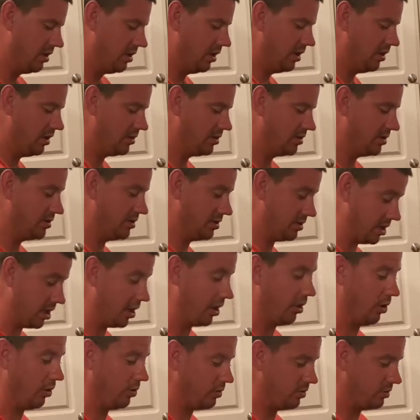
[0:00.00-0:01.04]

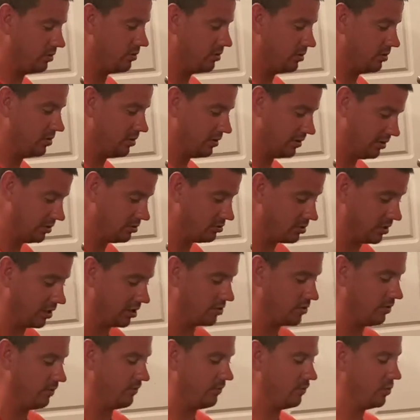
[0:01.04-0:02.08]
So, I'm trying
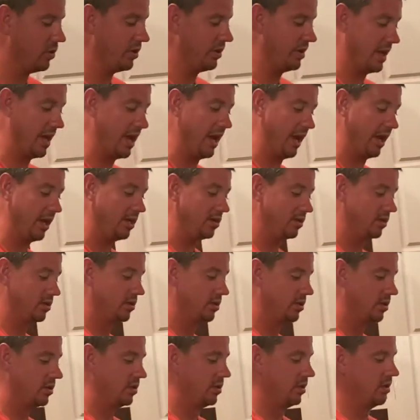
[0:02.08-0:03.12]
to avoid that.
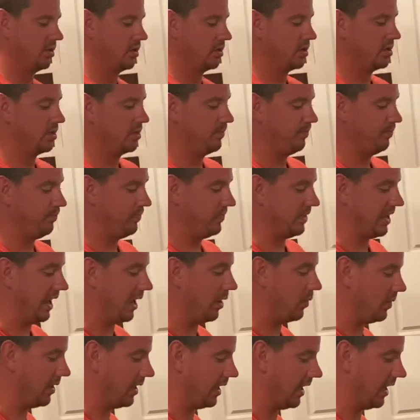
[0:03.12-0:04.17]
Now
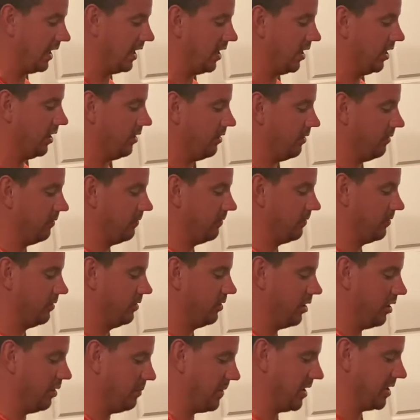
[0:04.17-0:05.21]
we have
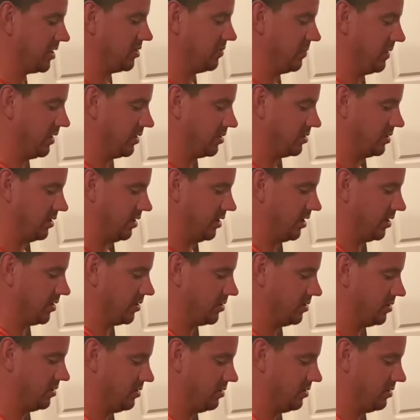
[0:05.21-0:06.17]
our bechamel sauce